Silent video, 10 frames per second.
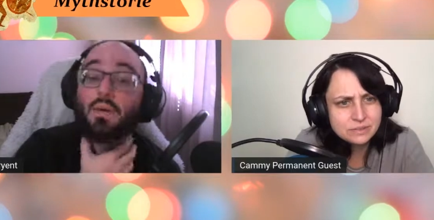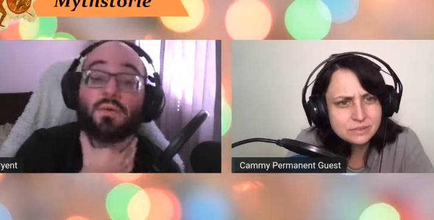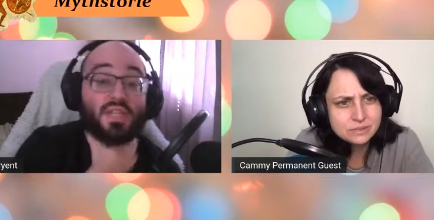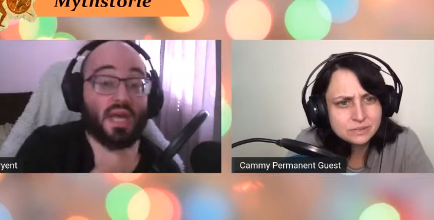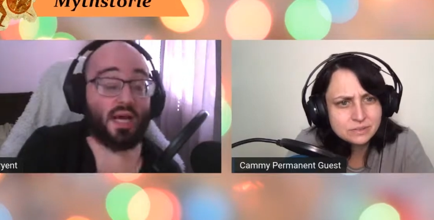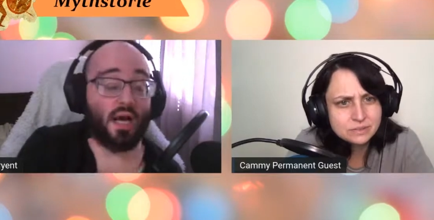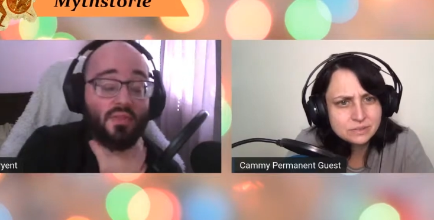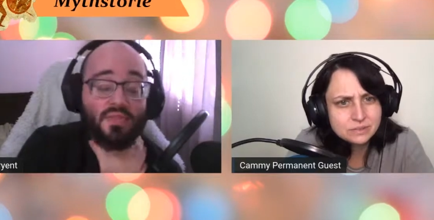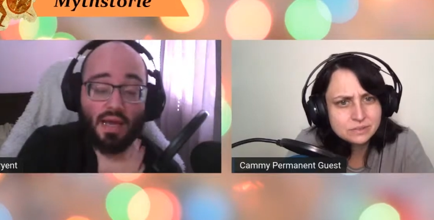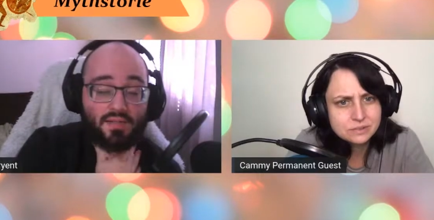Speaker 1: It was a, uh, a,
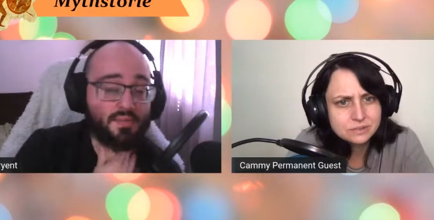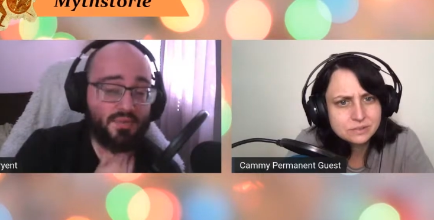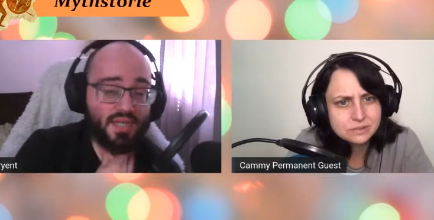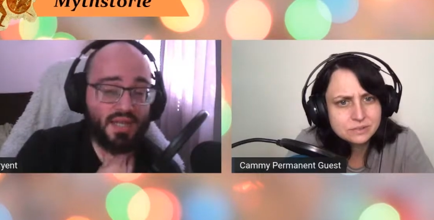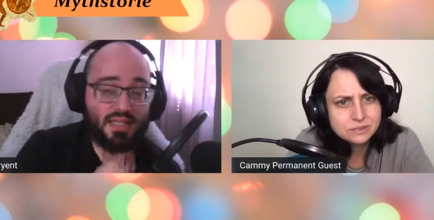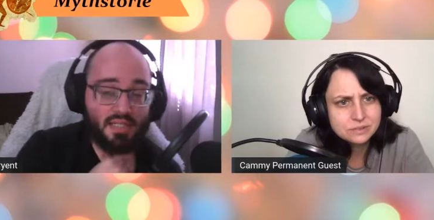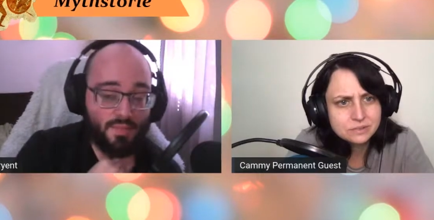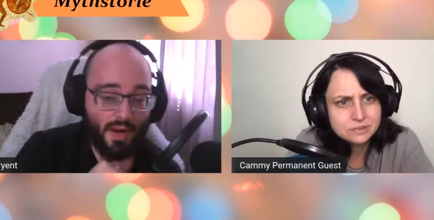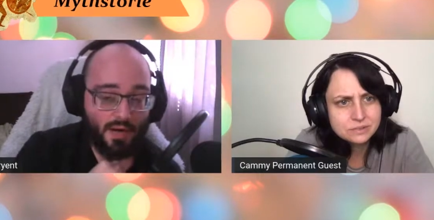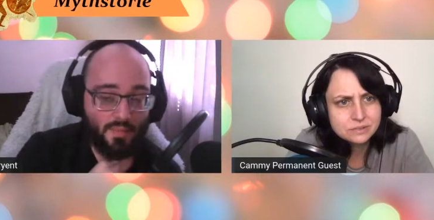thousand percent
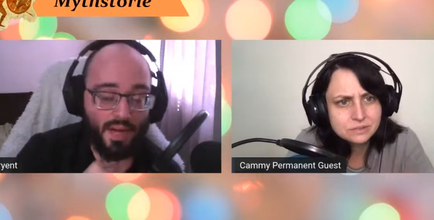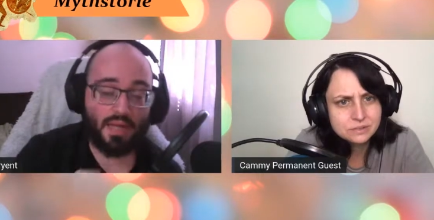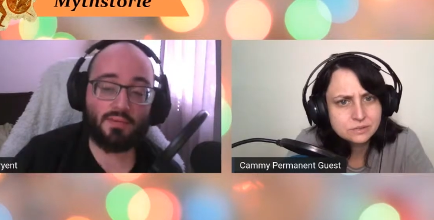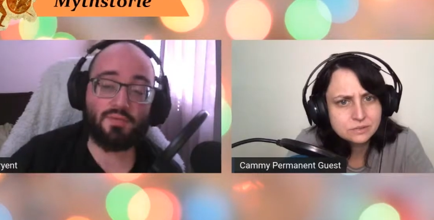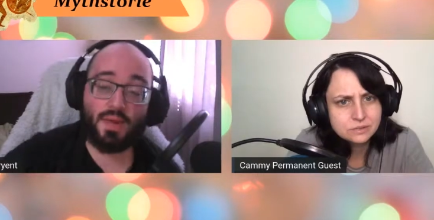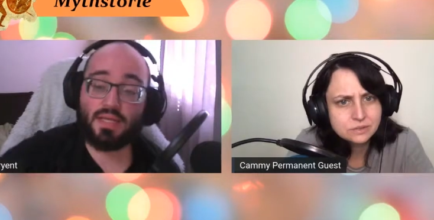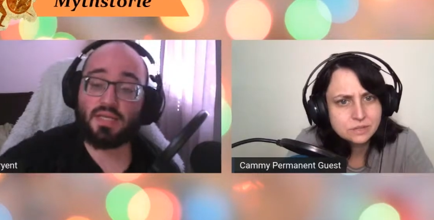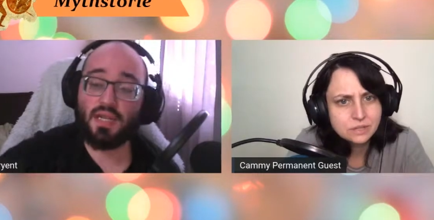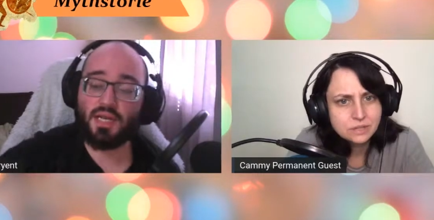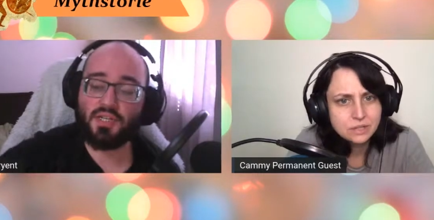inspired by it. It was based
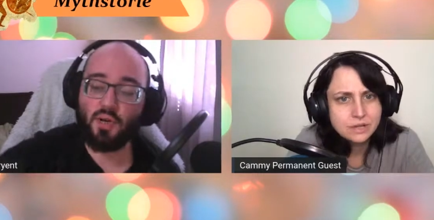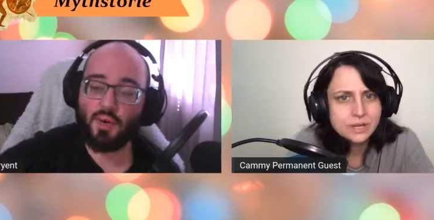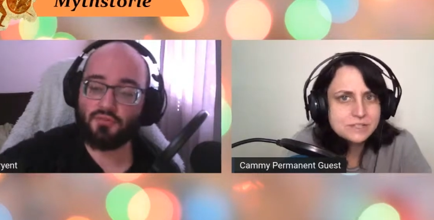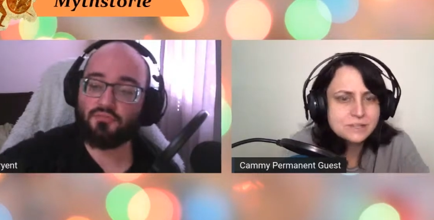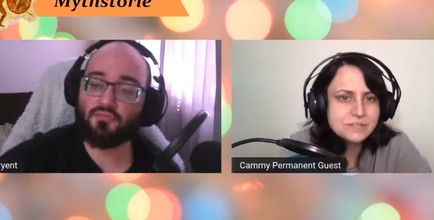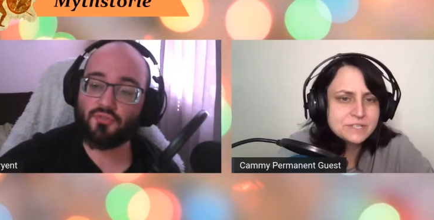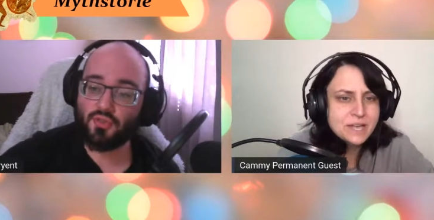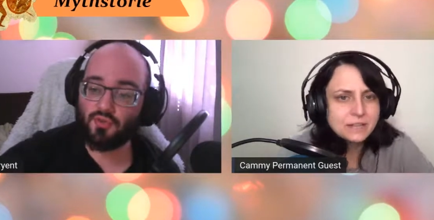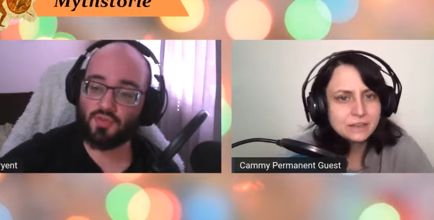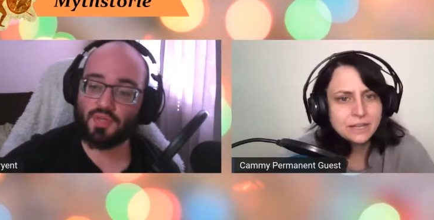on actually okay because it
Speaker 2: was set
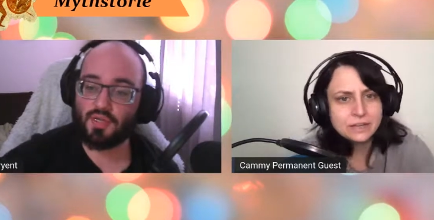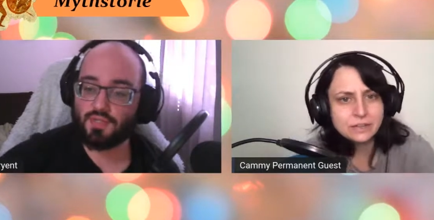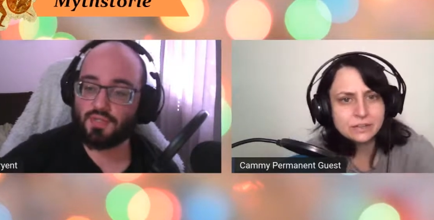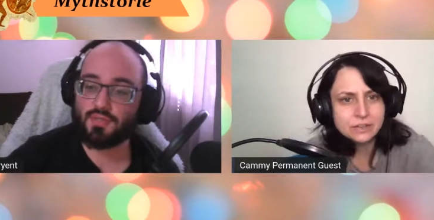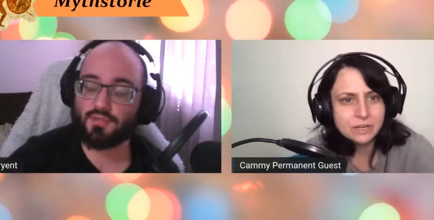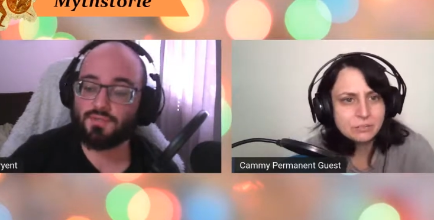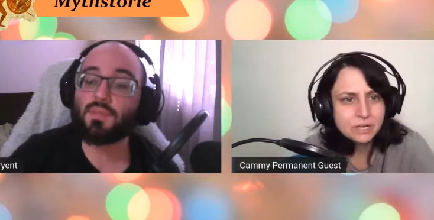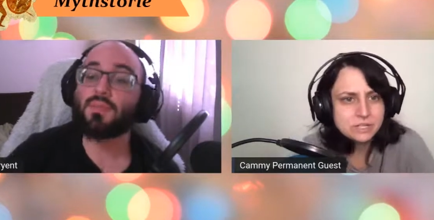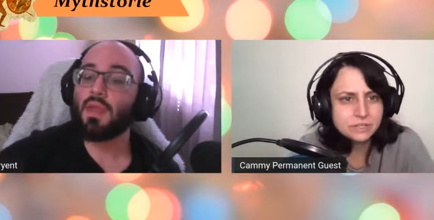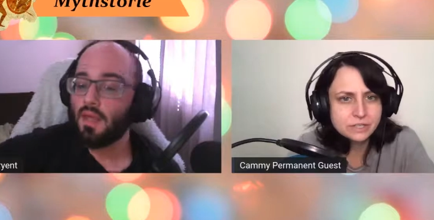later, thing. like
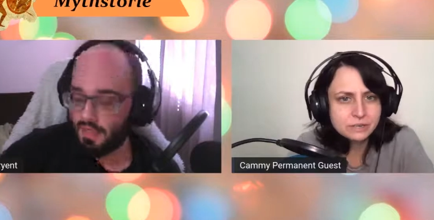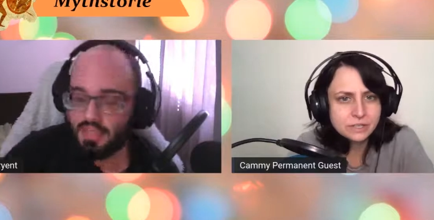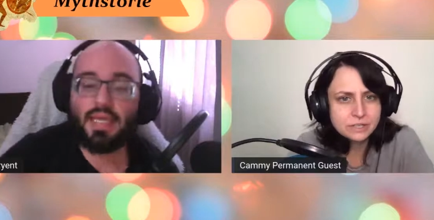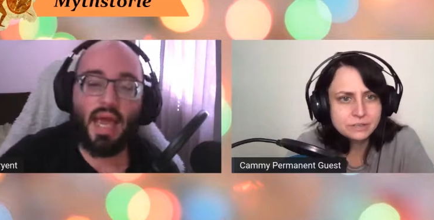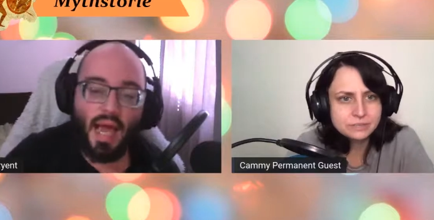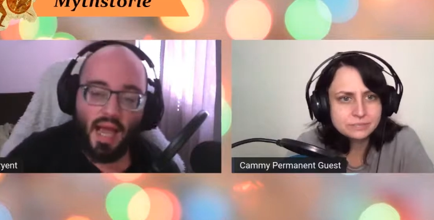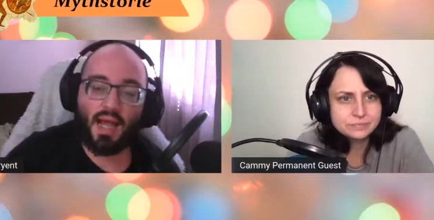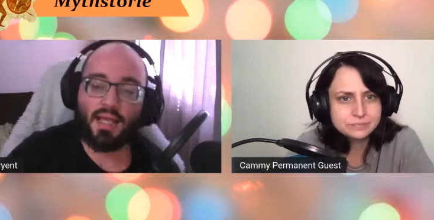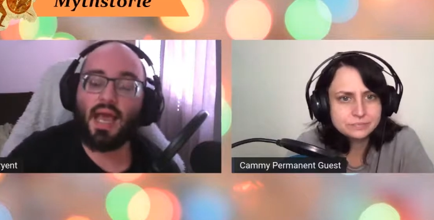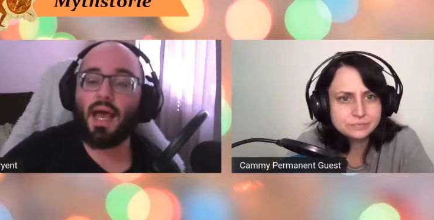much later, right?
Speaker 1: Yeah,
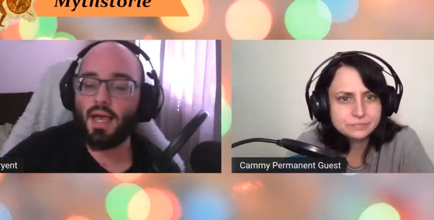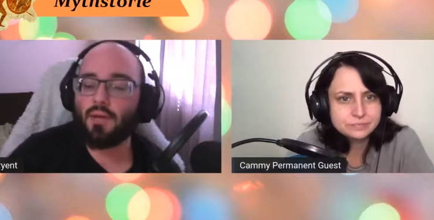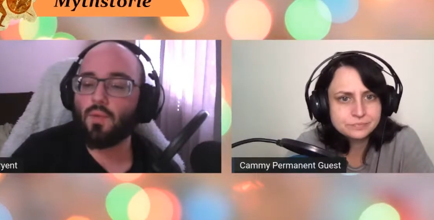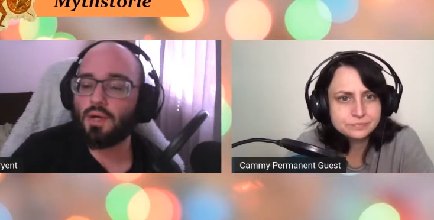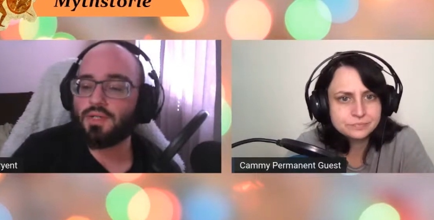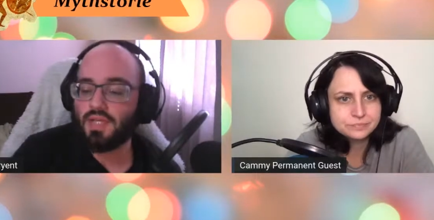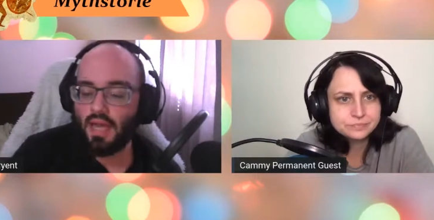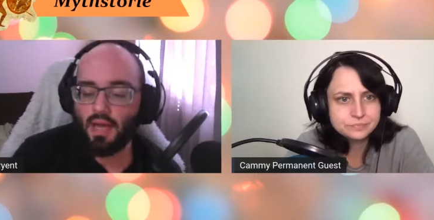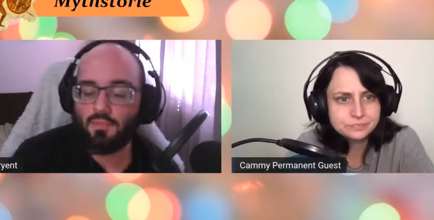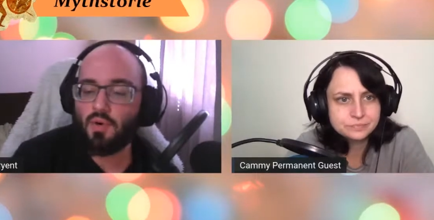yeah, it was. Yeah,
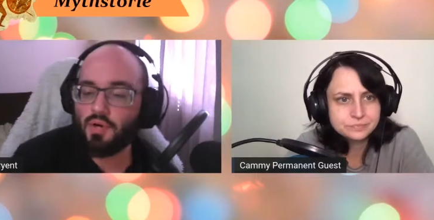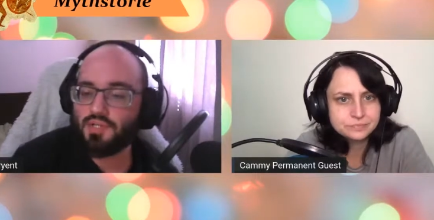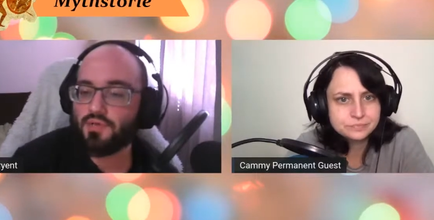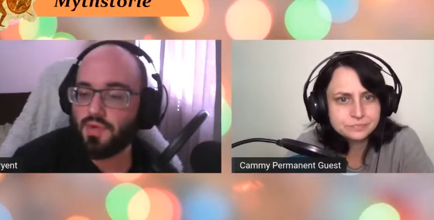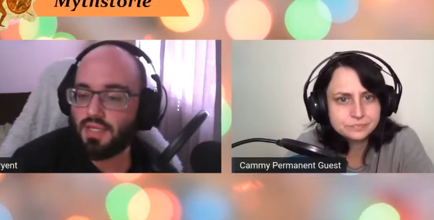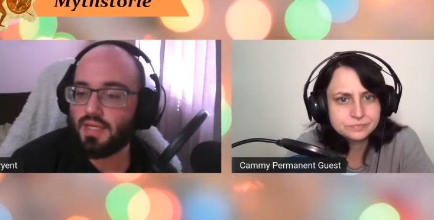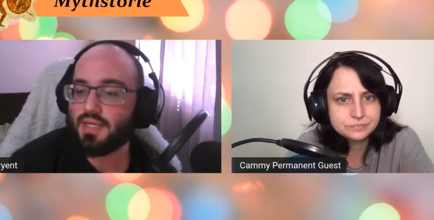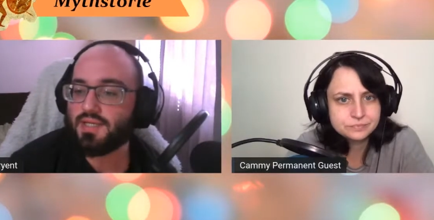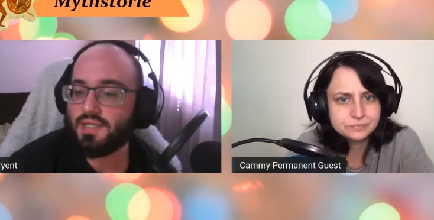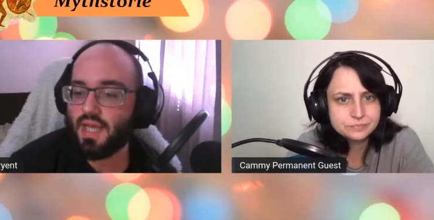uh, Marcus
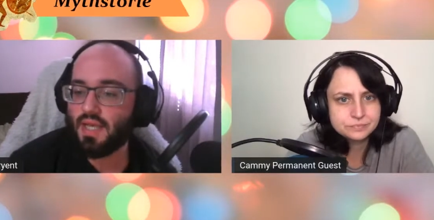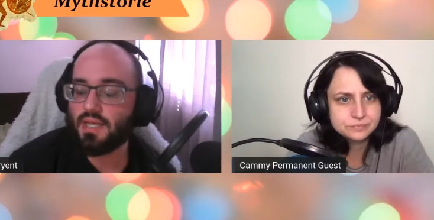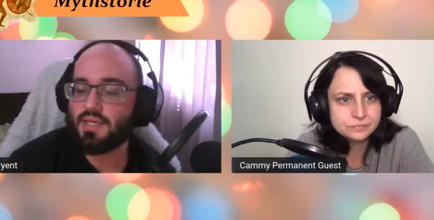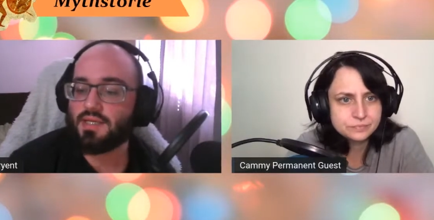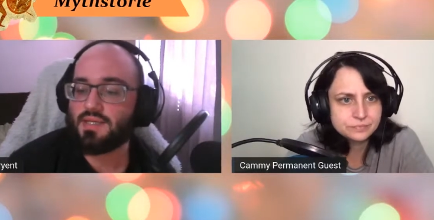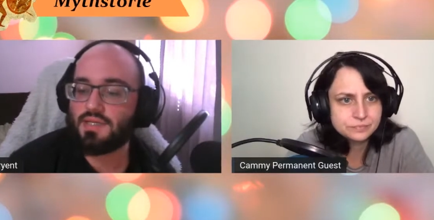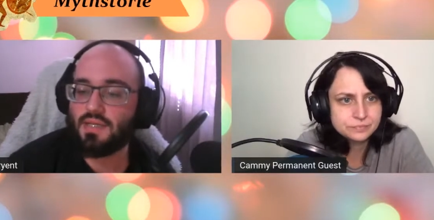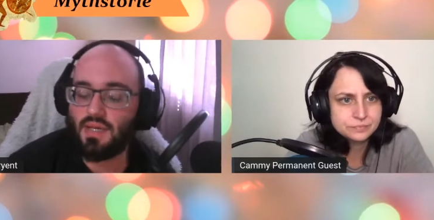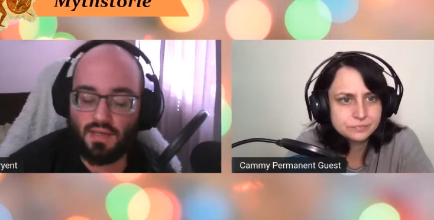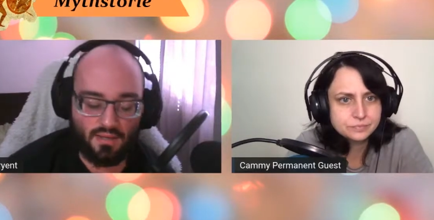Aurelius and his
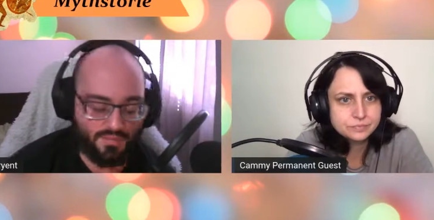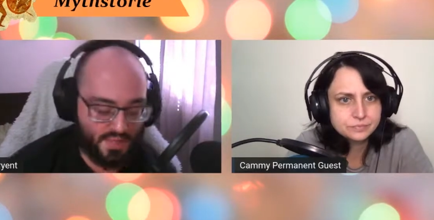uh,